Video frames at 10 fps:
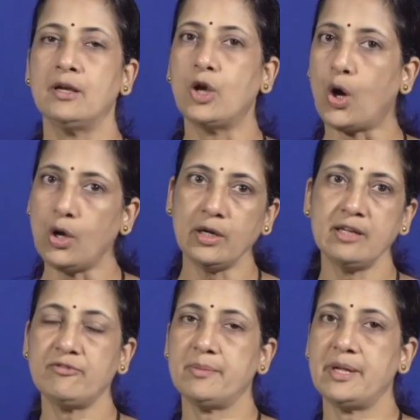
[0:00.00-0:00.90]

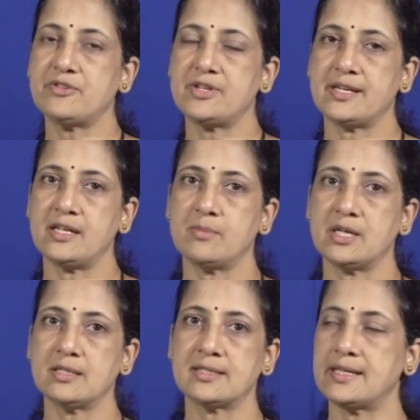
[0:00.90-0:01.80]
Non-inflammatory
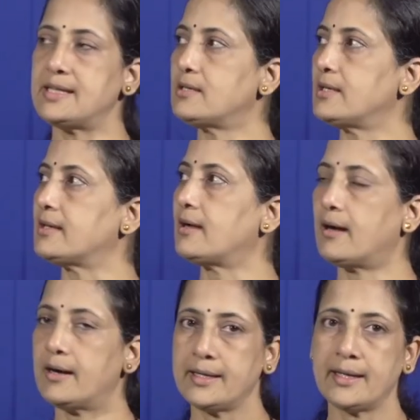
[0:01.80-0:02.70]
edema is seen in
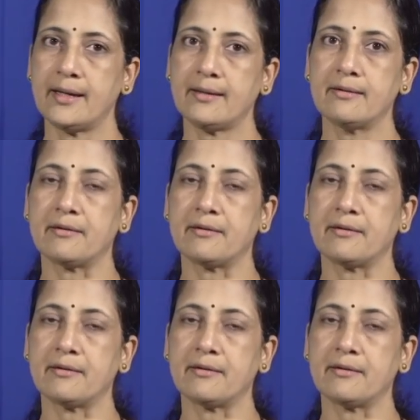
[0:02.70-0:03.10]
cardiac,